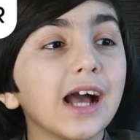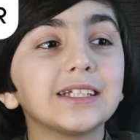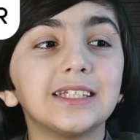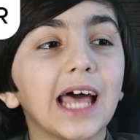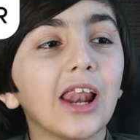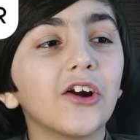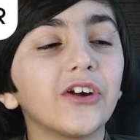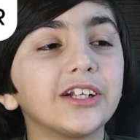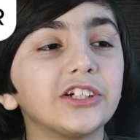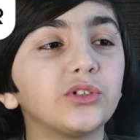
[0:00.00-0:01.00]

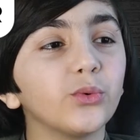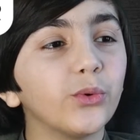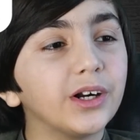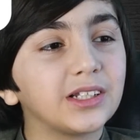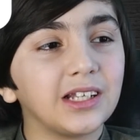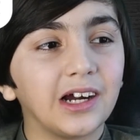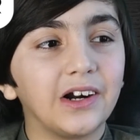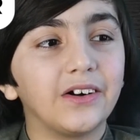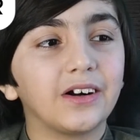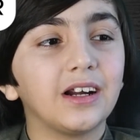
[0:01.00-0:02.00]
accelerated towards
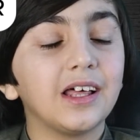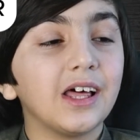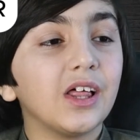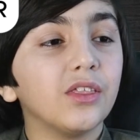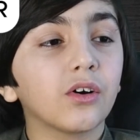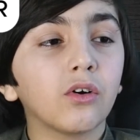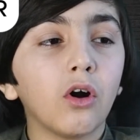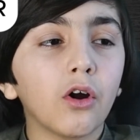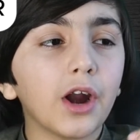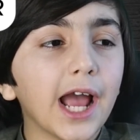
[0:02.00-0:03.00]
her. The
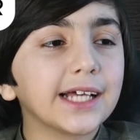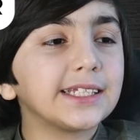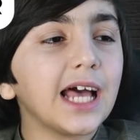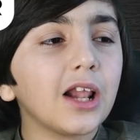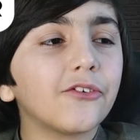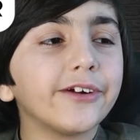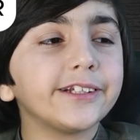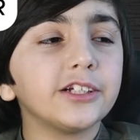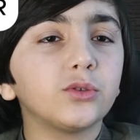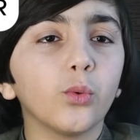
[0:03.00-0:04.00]
car
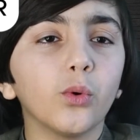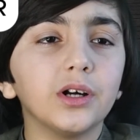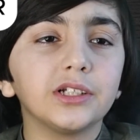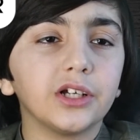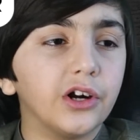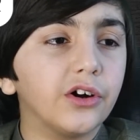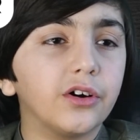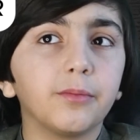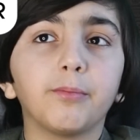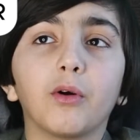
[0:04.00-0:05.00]
accelerated towards
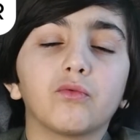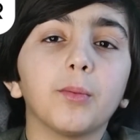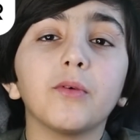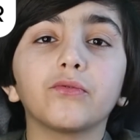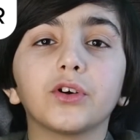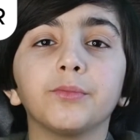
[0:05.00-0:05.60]
her. Perform after